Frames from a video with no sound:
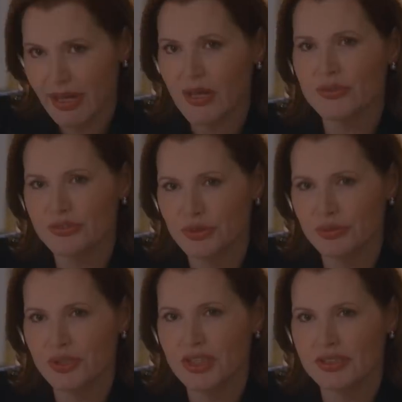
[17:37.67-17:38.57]
And even
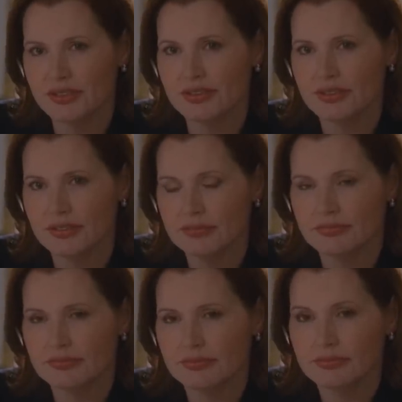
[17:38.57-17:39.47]
though
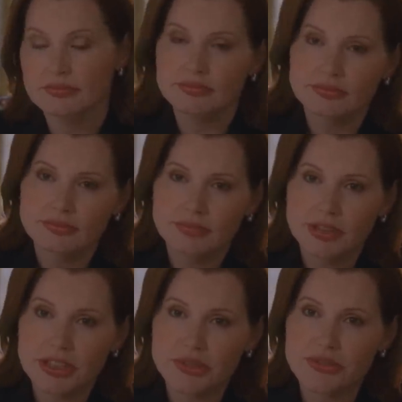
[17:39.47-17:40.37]
Commander-in-Chief did not
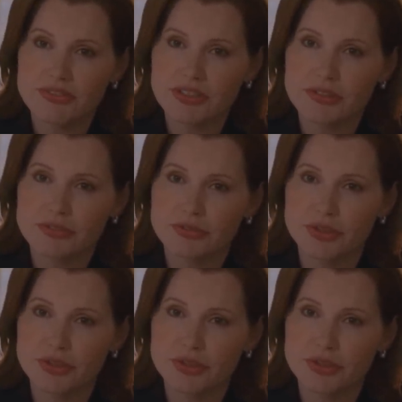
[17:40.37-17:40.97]
last very long,